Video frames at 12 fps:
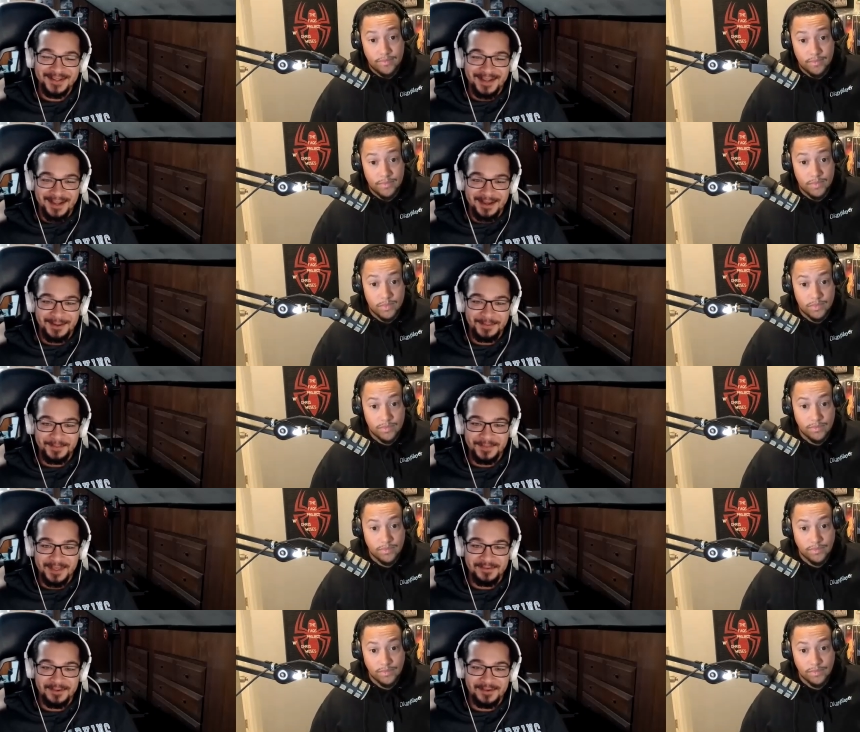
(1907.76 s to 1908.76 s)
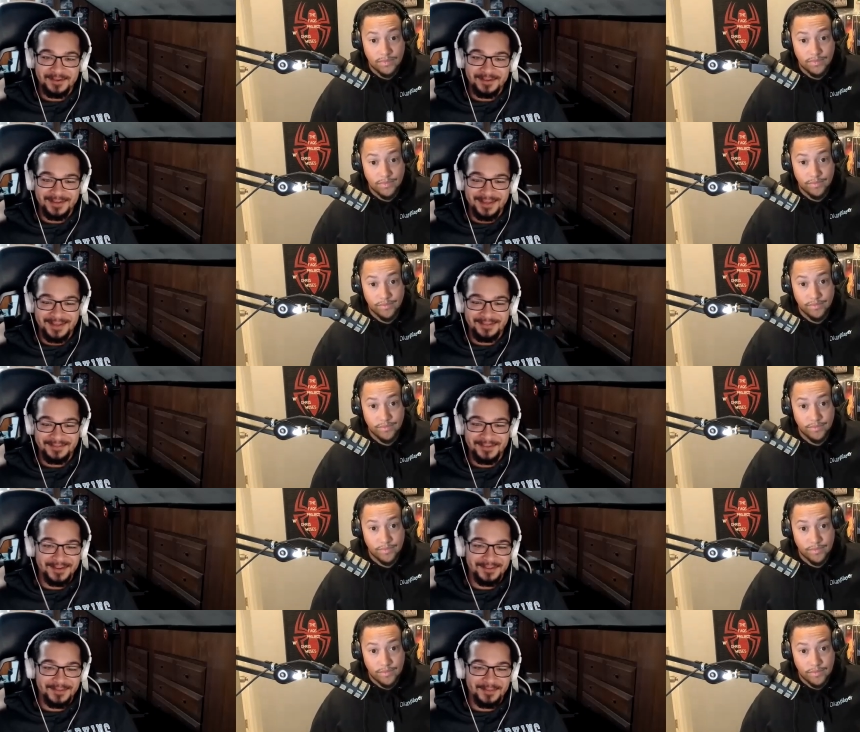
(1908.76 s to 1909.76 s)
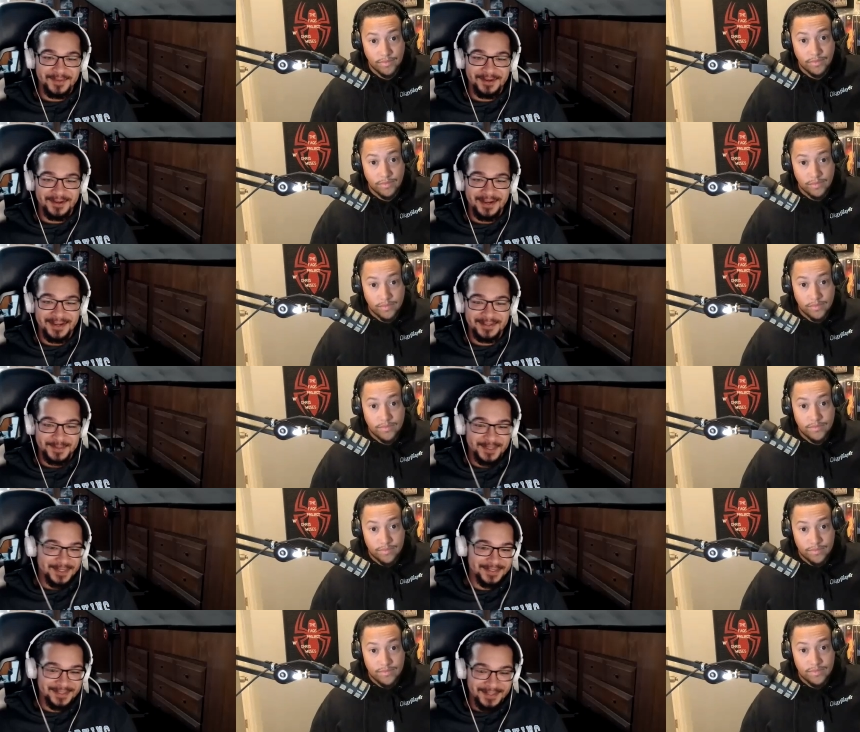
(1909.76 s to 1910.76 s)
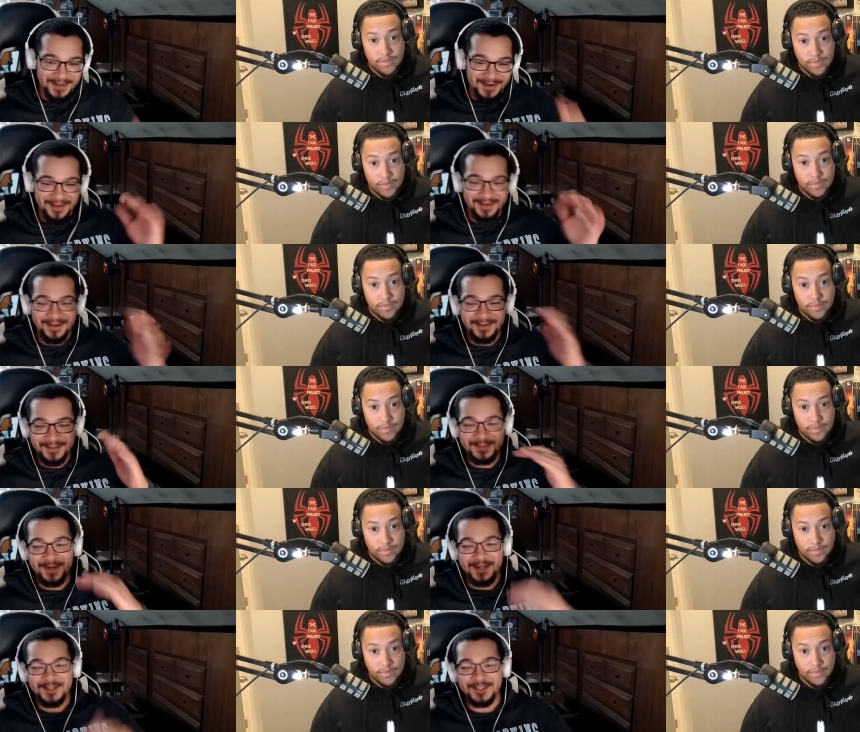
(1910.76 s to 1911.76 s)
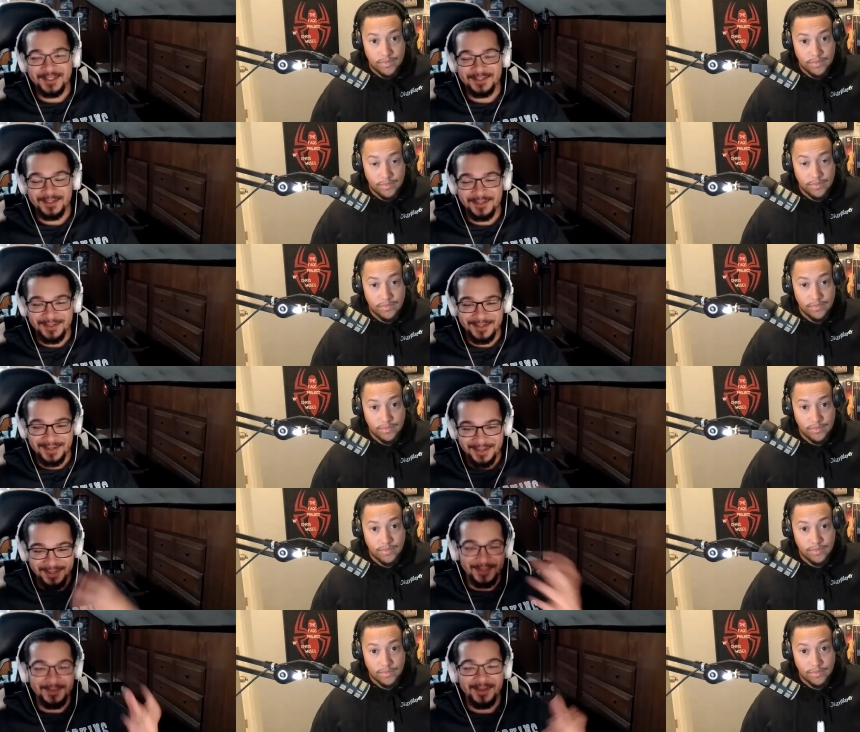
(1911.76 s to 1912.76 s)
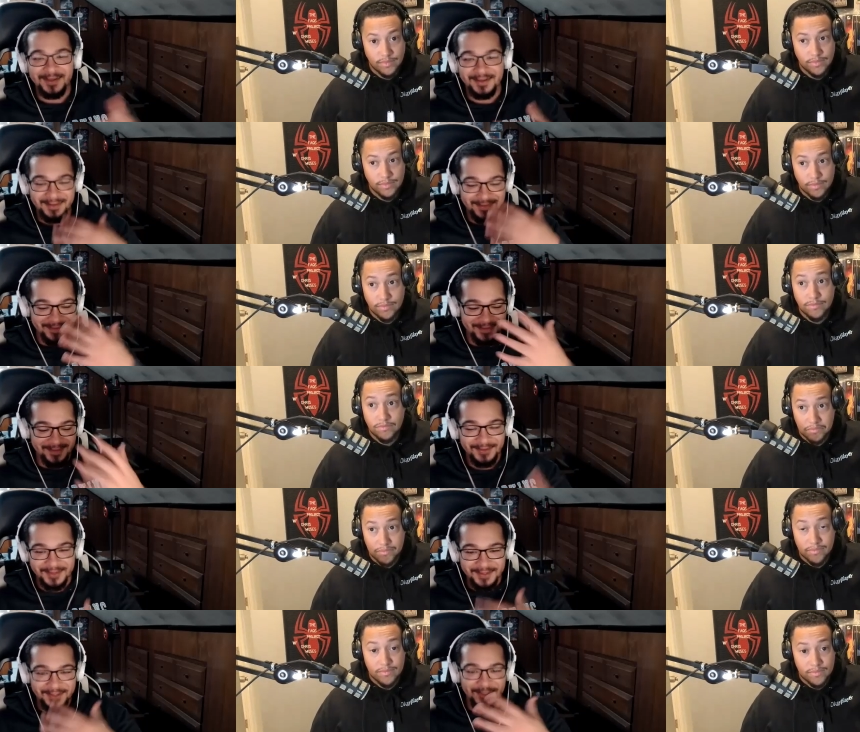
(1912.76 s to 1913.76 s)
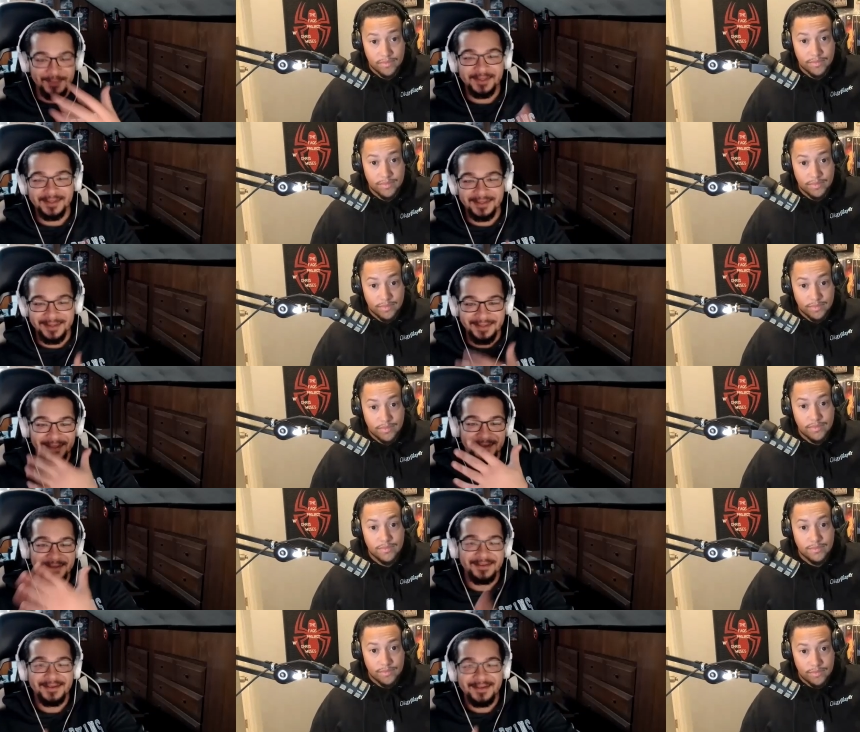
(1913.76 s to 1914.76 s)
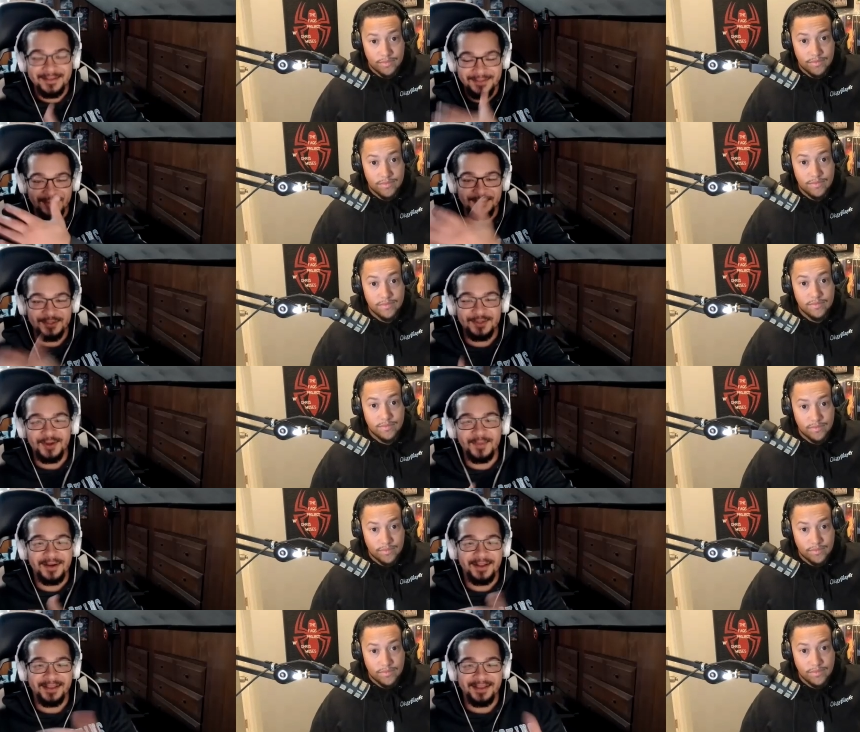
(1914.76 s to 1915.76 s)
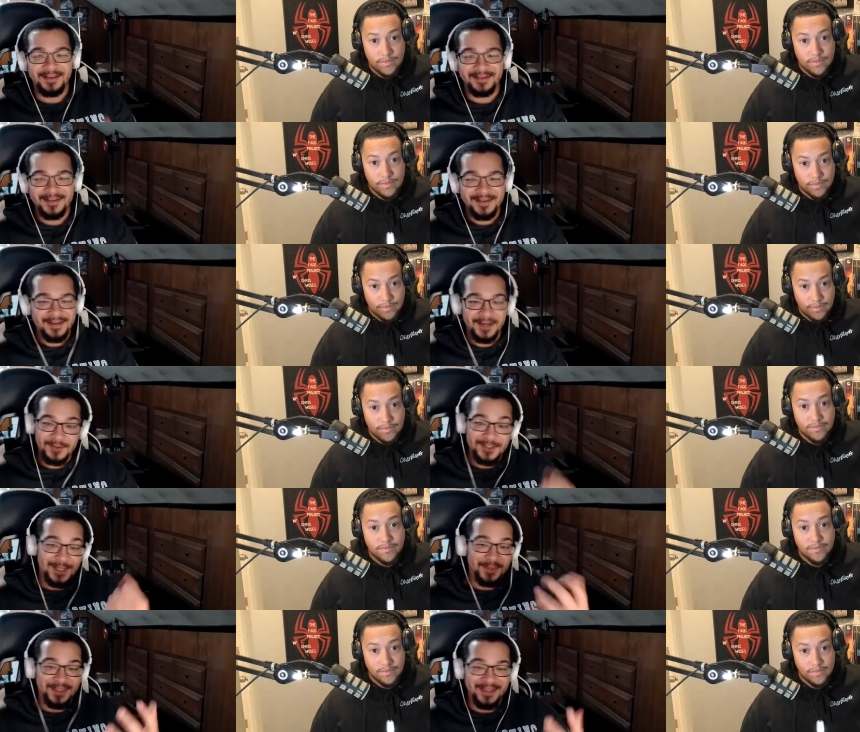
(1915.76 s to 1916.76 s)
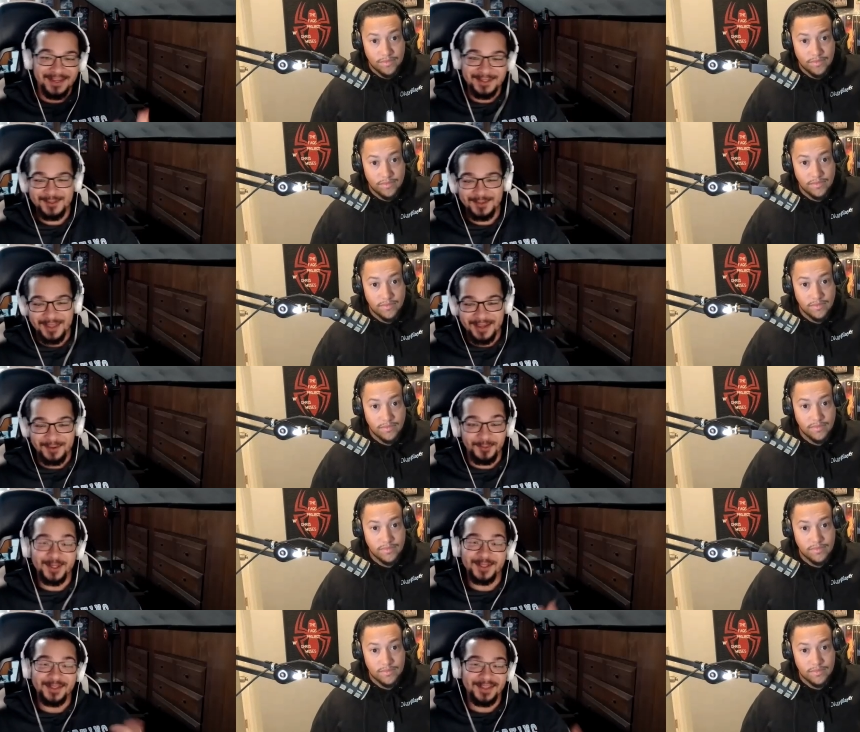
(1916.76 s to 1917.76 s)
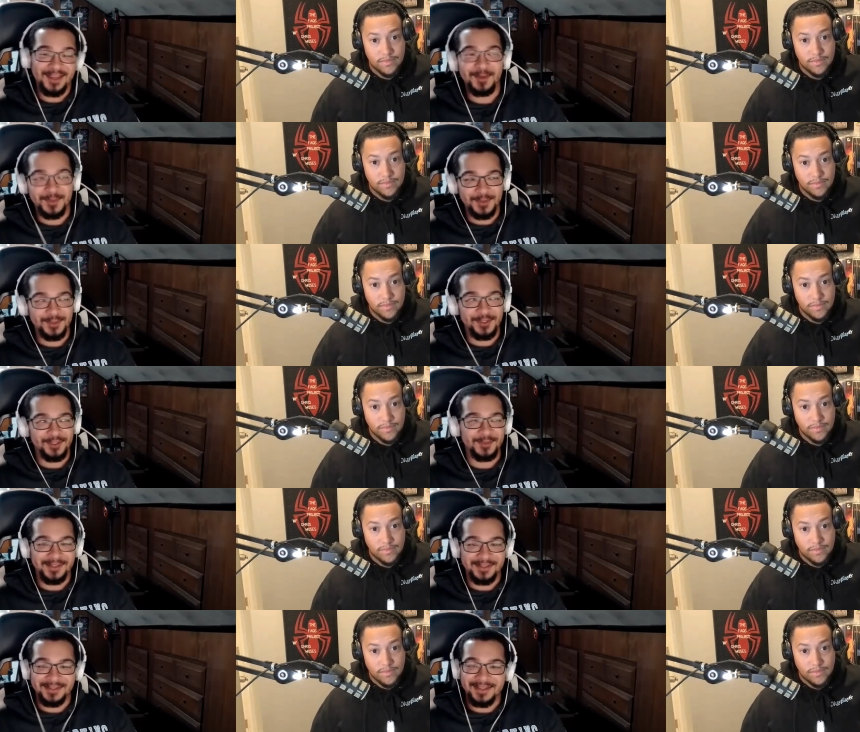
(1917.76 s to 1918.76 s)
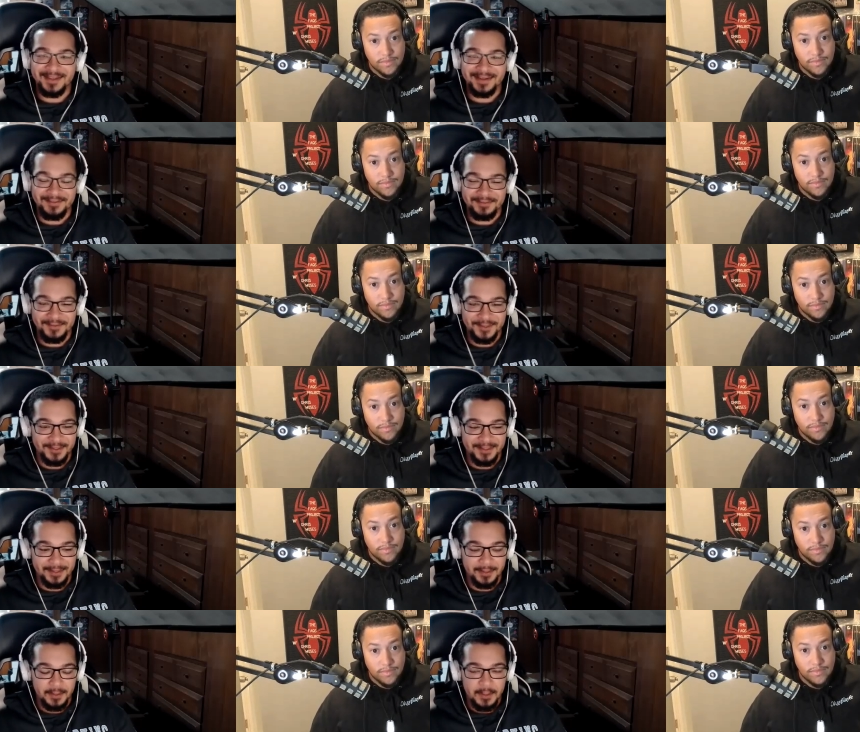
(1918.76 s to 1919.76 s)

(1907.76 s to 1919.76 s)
Speaker 1: um even for even bigger heights because you know all, all these projects are an accu- uh, the, you know they accumulate and like sort of snowball and you know some things like really help you accumulate like i feel like